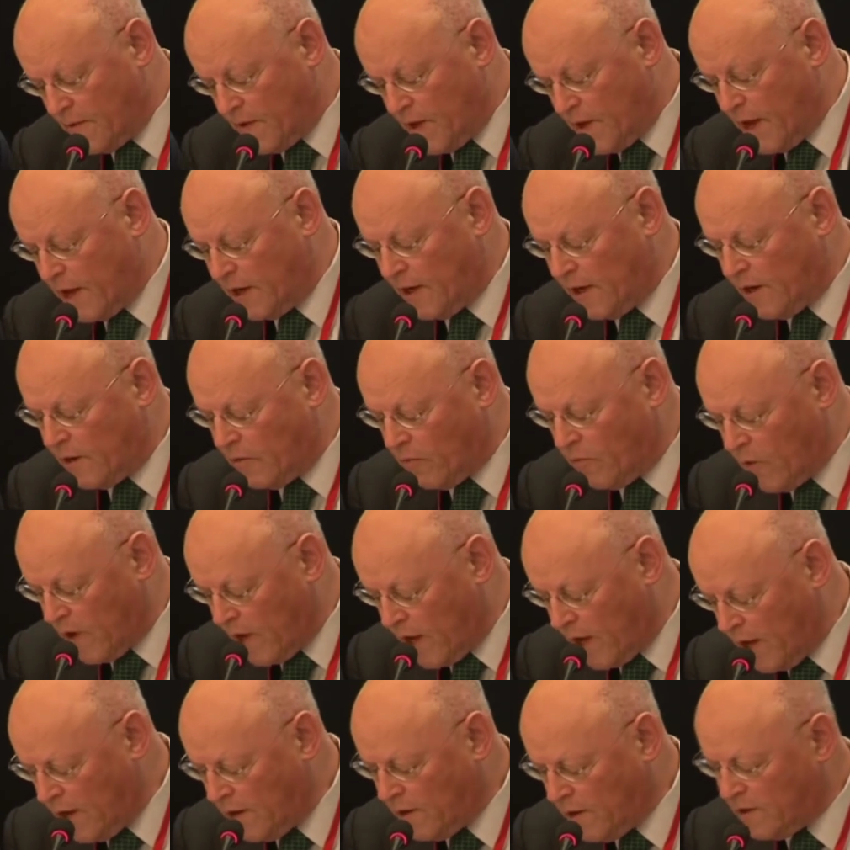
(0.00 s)
And in a
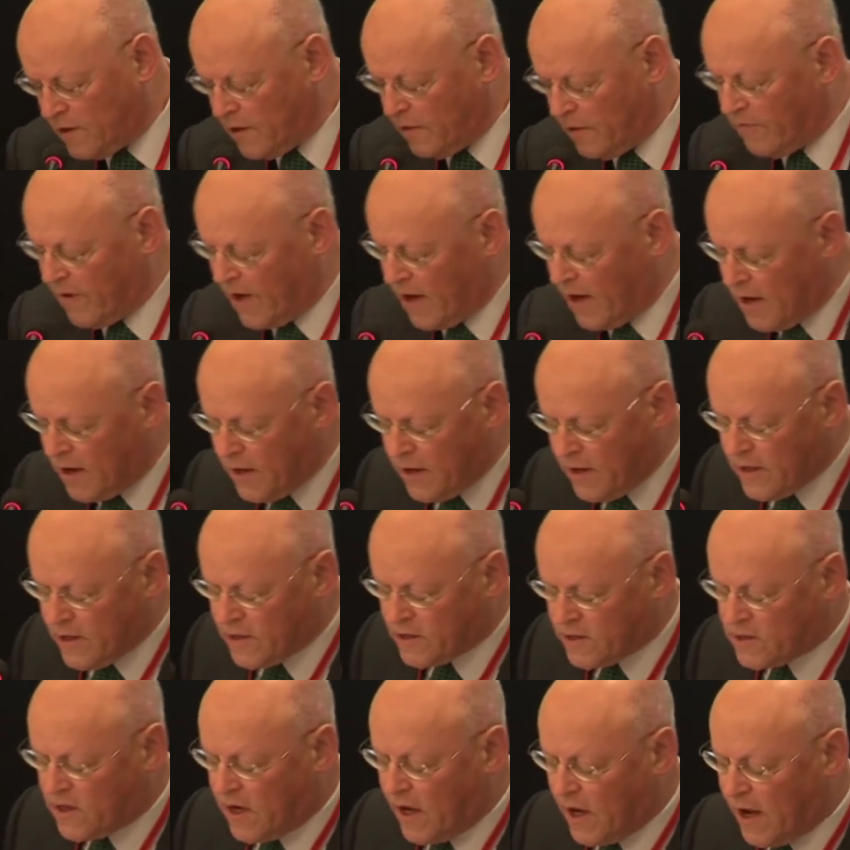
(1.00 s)
way, Diwali
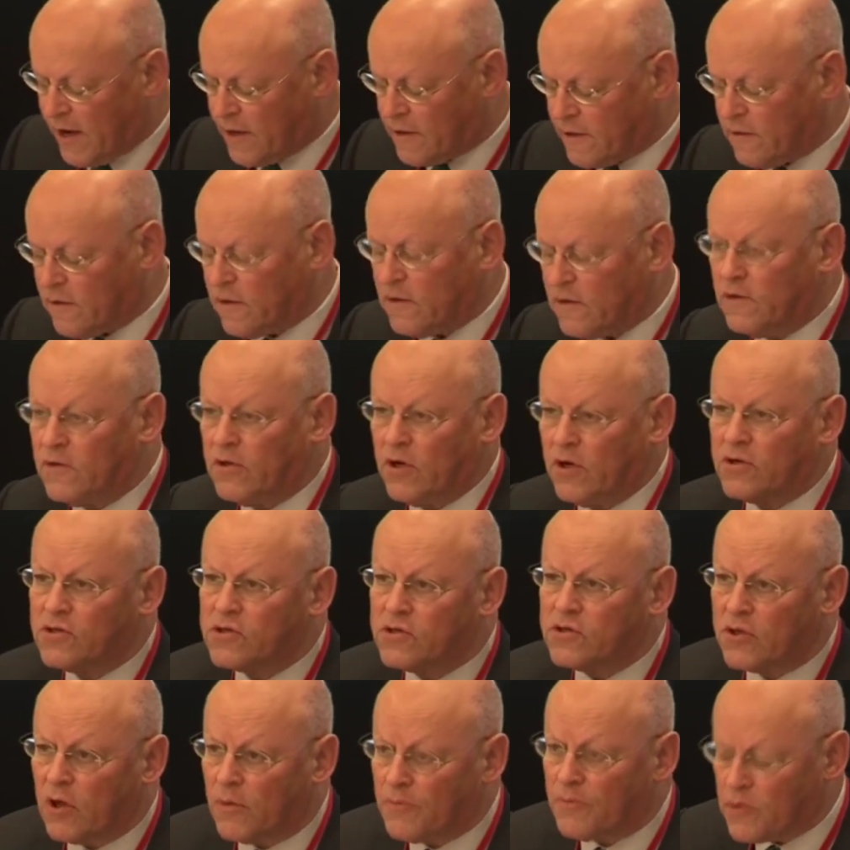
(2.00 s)
is like the Dutch
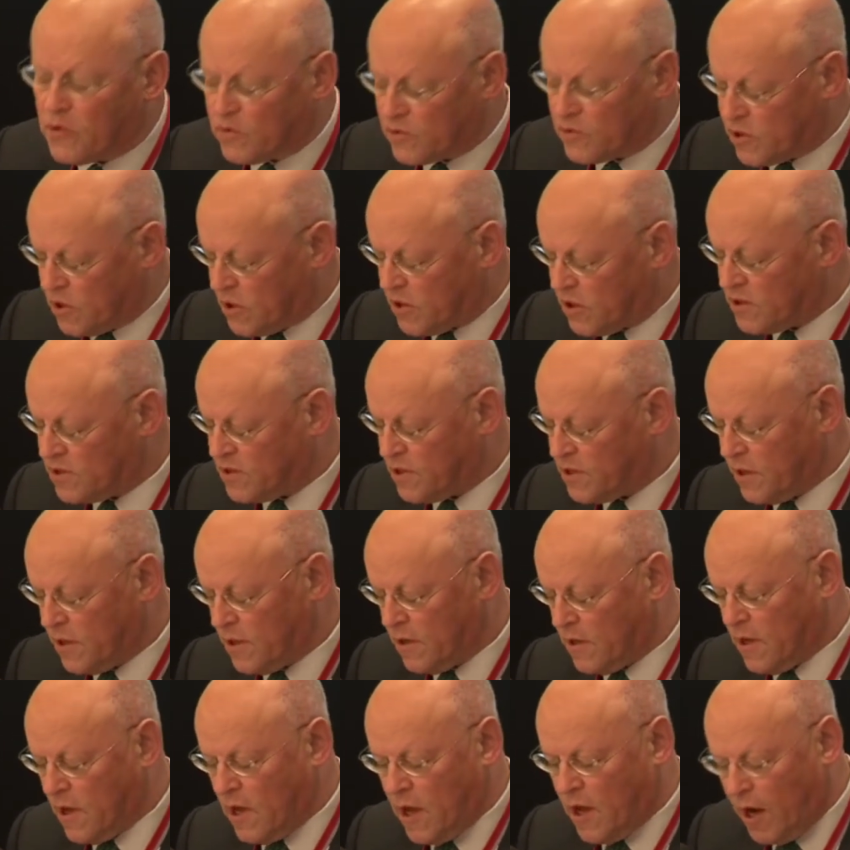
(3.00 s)
top consortia.
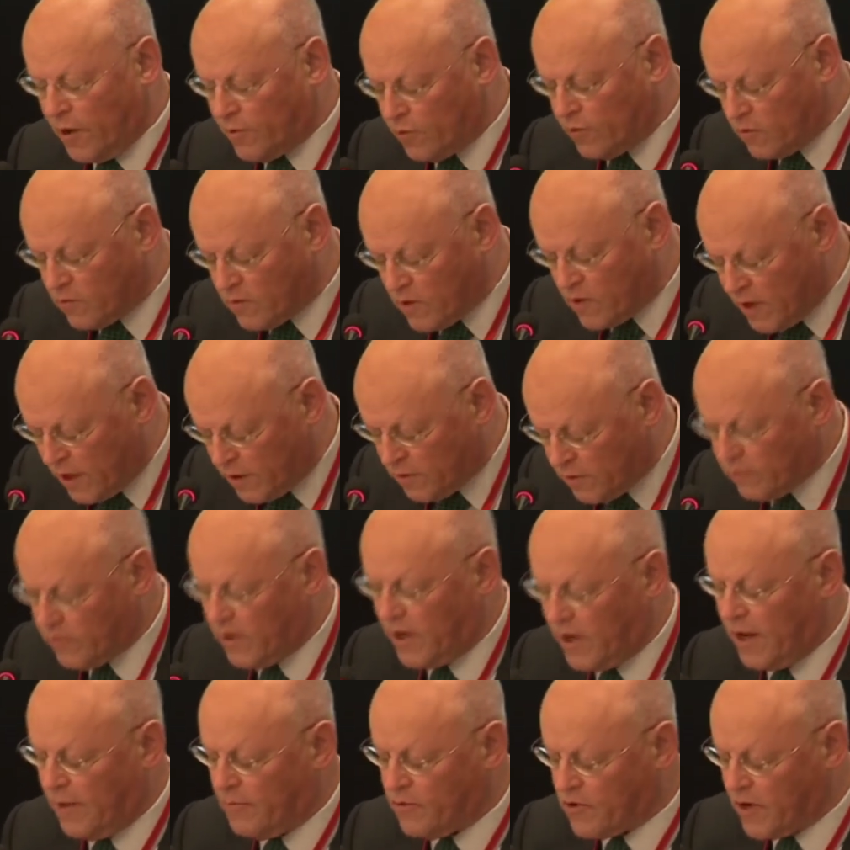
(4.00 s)
I don't need to
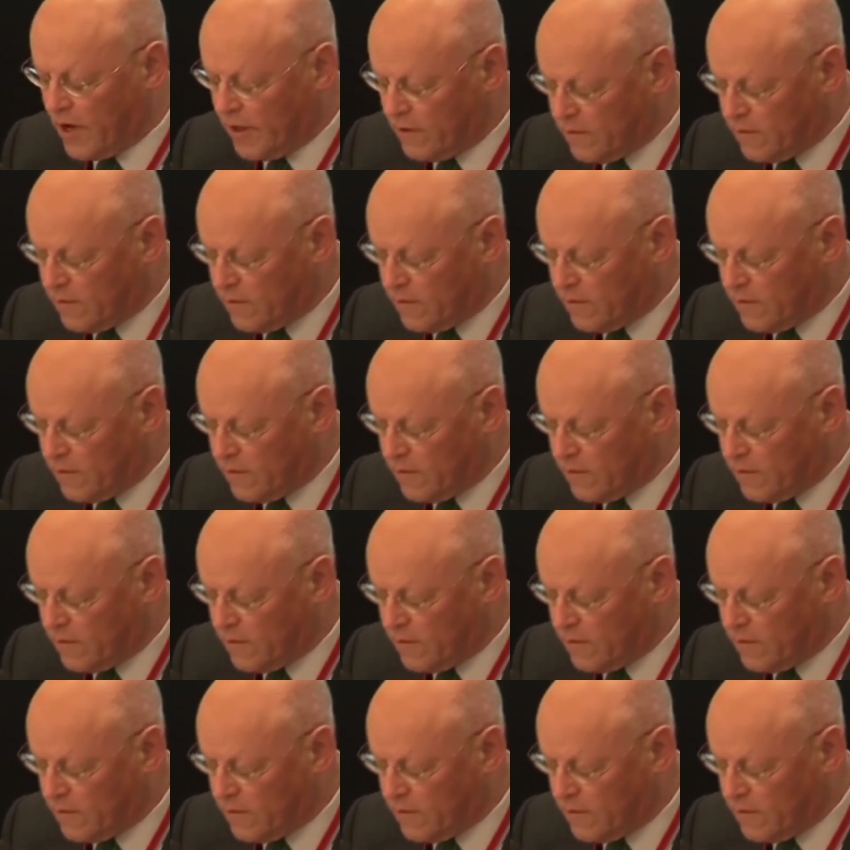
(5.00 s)
elaborate on